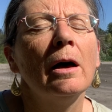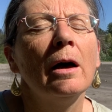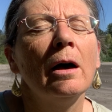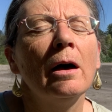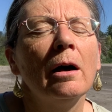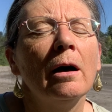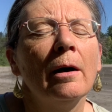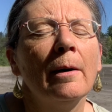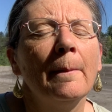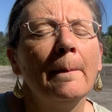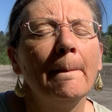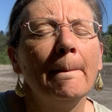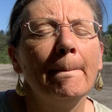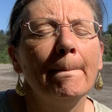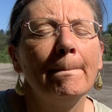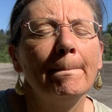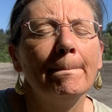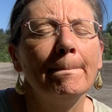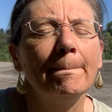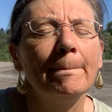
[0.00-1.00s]
um,
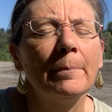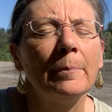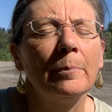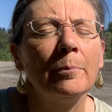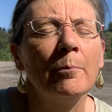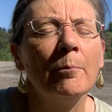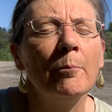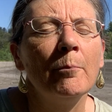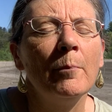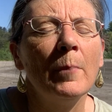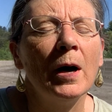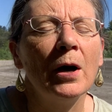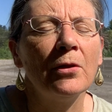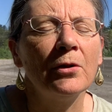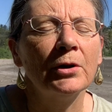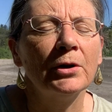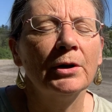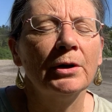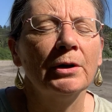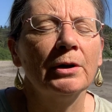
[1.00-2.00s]

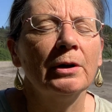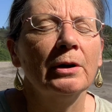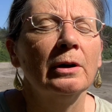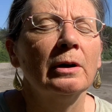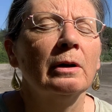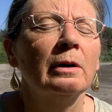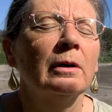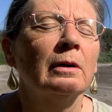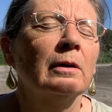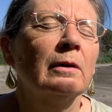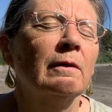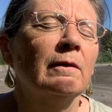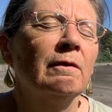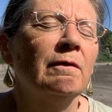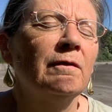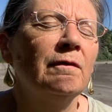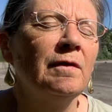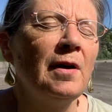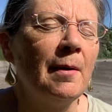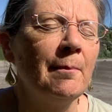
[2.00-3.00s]
Mother
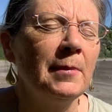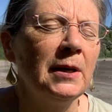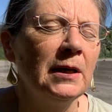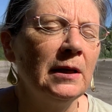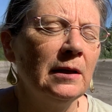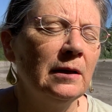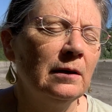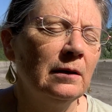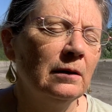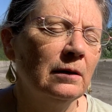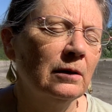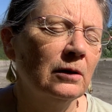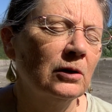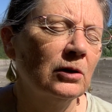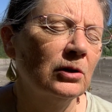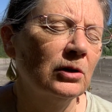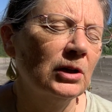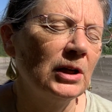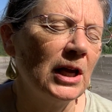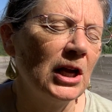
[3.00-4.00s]
Feminine
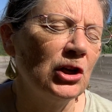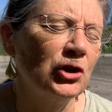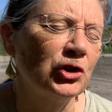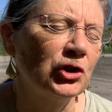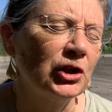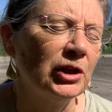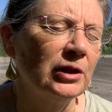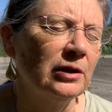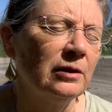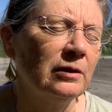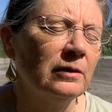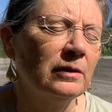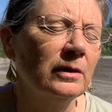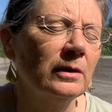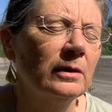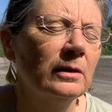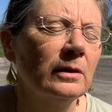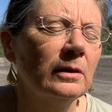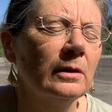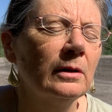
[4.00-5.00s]
Creation,
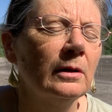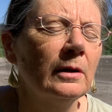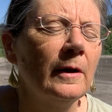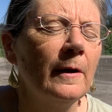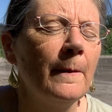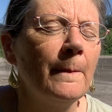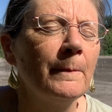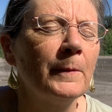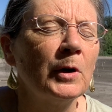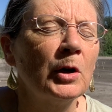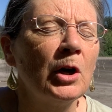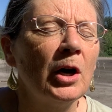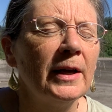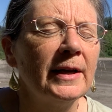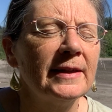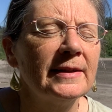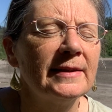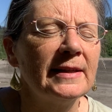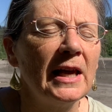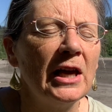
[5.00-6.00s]

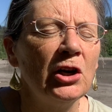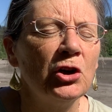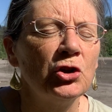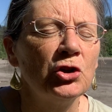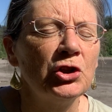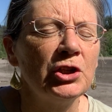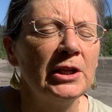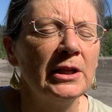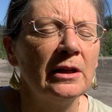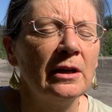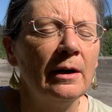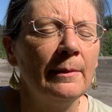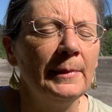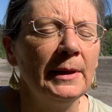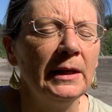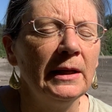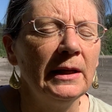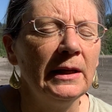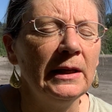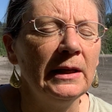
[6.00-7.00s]
Goddess energy
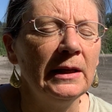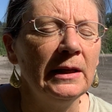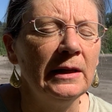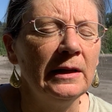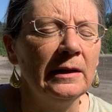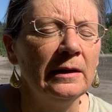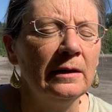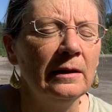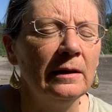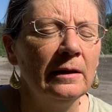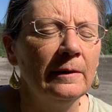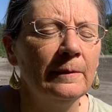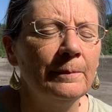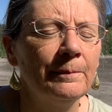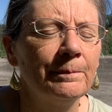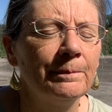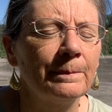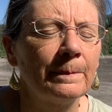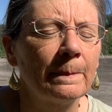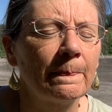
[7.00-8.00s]
coming in.
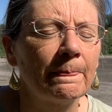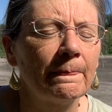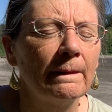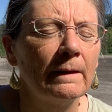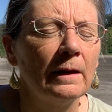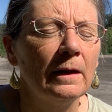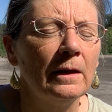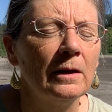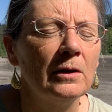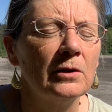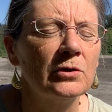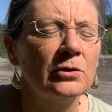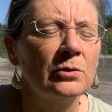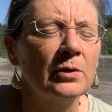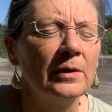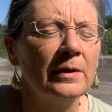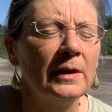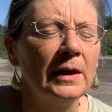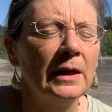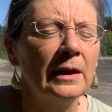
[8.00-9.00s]
So
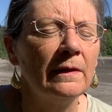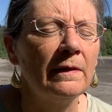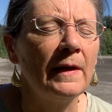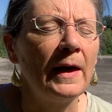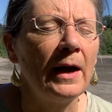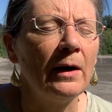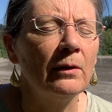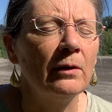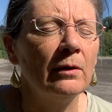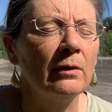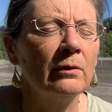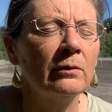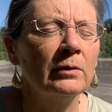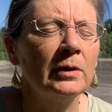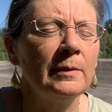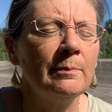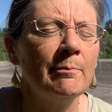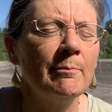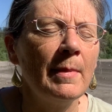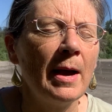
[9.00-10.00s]
I think that
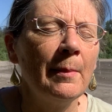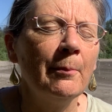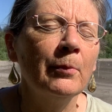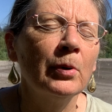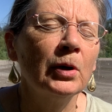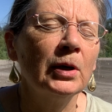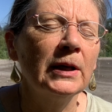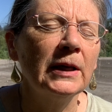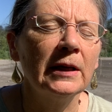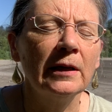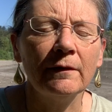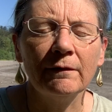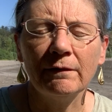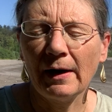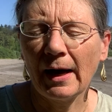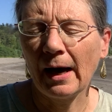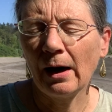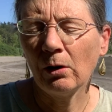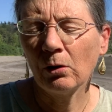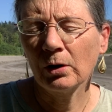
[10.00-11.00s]
remembering of
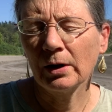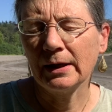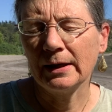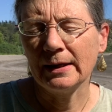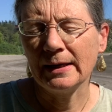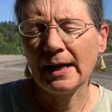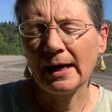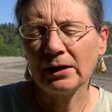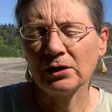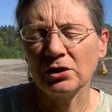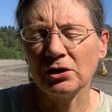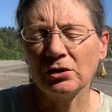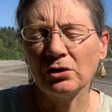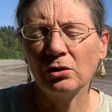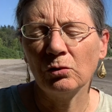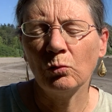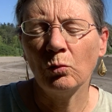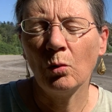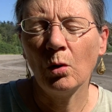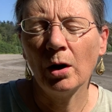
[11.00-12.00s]
how connected the
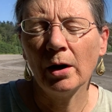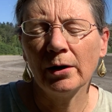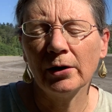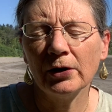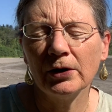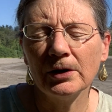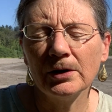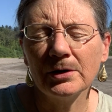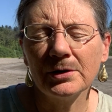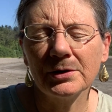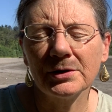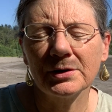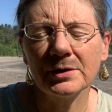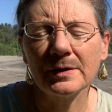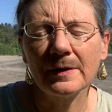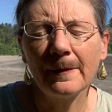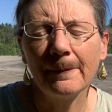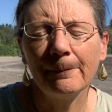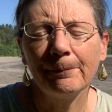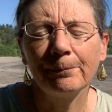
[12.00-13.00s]
waters
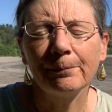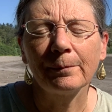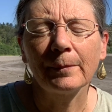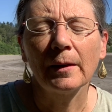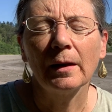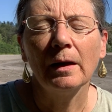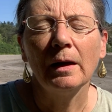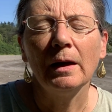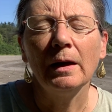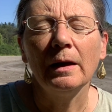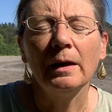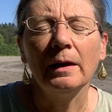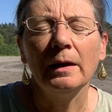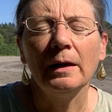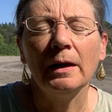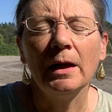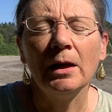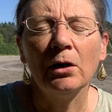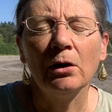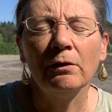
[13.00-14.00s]

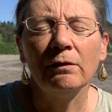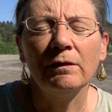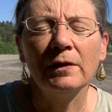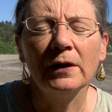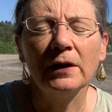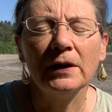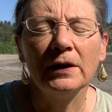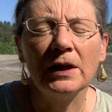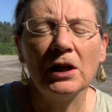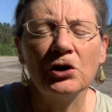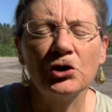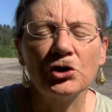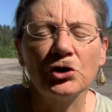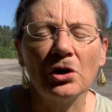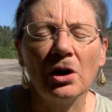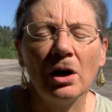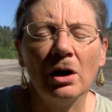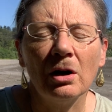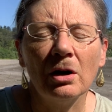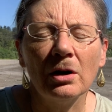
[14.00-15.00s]
and our feeling nature
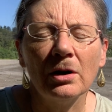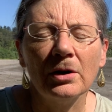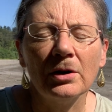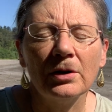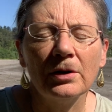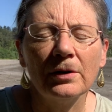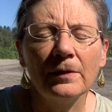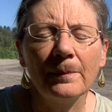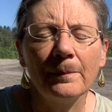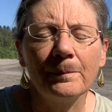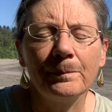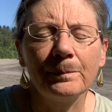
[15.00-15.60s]
are